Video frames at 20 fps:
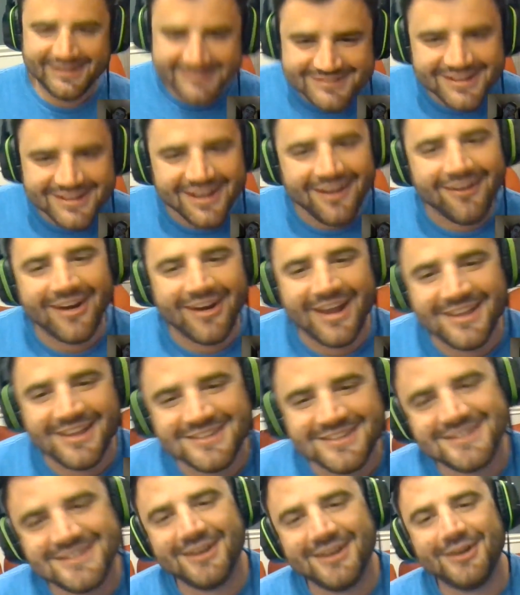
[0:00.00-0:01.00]
All right.
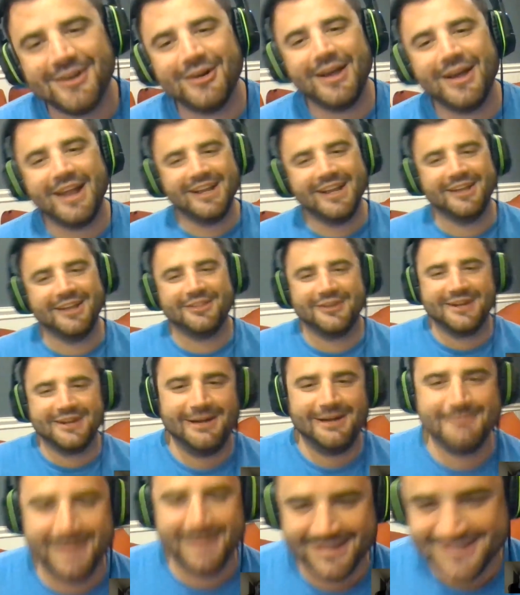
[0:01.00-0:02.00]
So any other
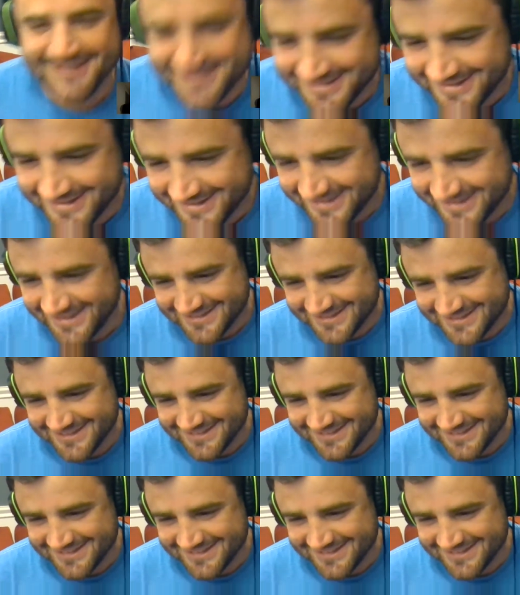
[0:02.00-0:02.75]
comments on this?